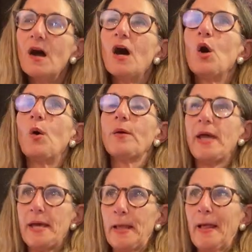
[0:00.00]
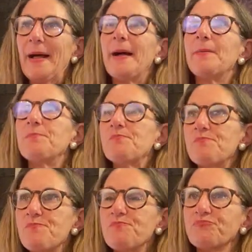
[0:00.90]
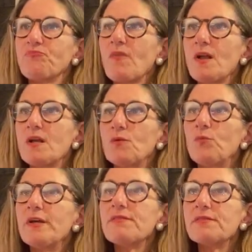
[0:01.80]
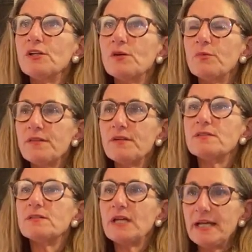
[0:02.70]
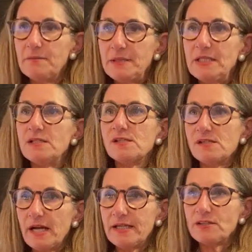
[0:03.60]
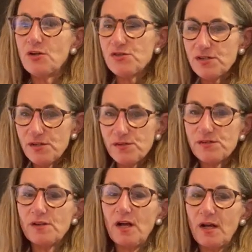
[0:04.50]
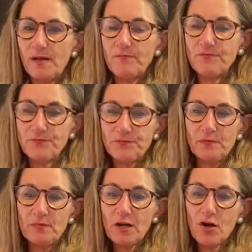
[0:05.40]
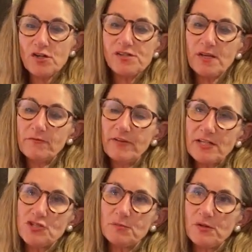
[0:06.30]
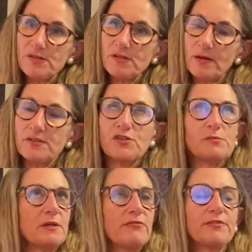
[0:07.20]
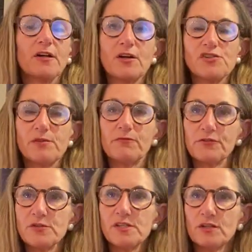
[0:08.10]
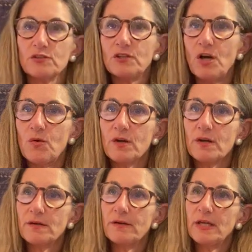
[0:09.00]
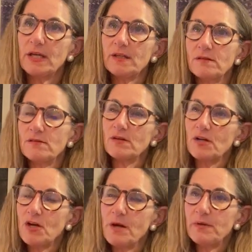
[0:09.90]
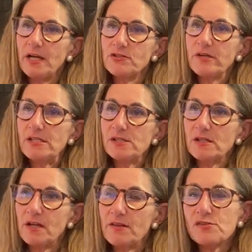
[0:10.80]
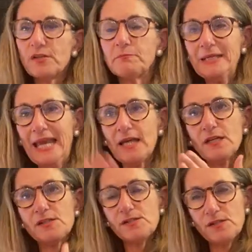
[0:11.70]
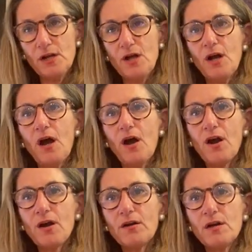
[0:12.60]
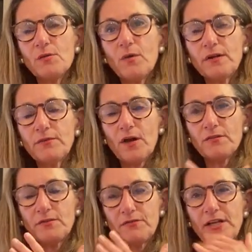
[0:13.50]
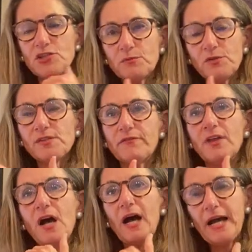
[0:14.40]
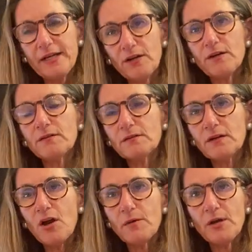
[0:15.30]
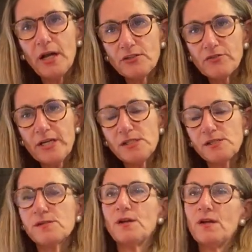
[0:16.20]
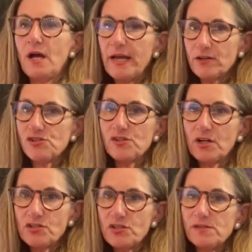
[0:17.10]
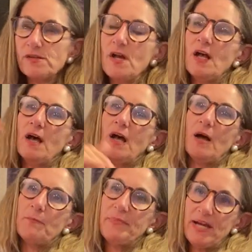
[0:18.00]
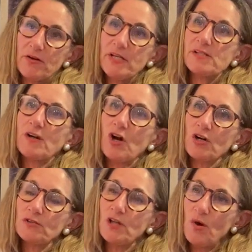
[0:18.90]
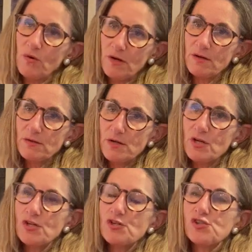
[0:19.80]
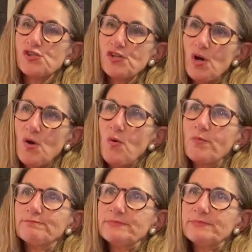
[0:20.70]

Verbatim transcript: Oh, okay. Um, with you know, with a diabetes diagnosis, um, there are some vegetables, or excuse me, there are some fruits that are lower in carbohydrates than others. Like bananas are one of are the vegetables of the higher carbohydrates, higher starches uh, berries are lower. So